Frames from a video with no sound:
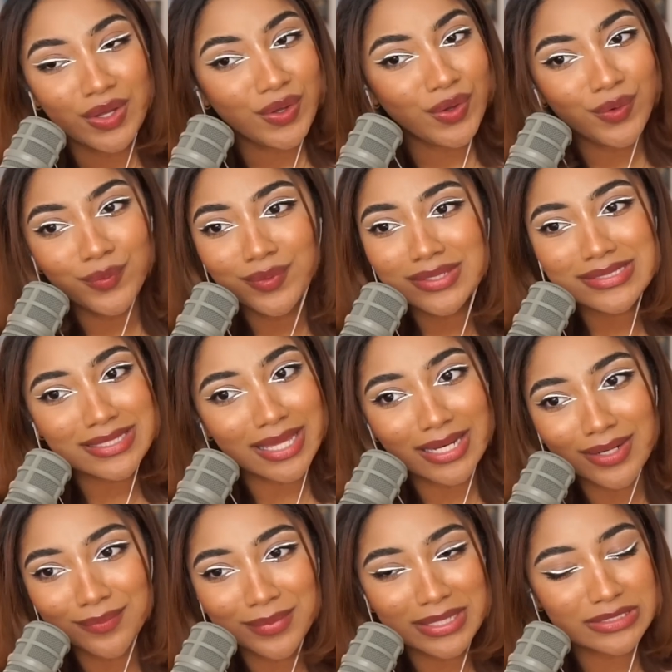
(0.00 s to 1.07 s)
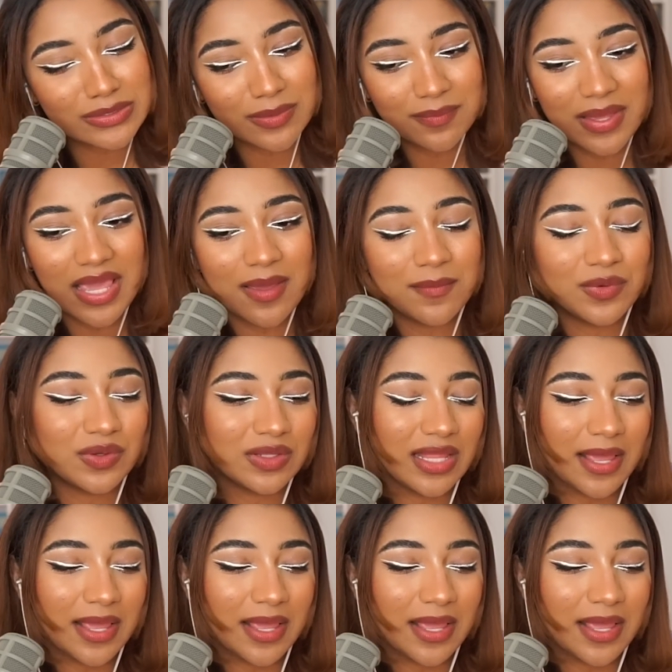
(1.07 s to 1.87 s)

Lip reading: Always got to mess with Mabel.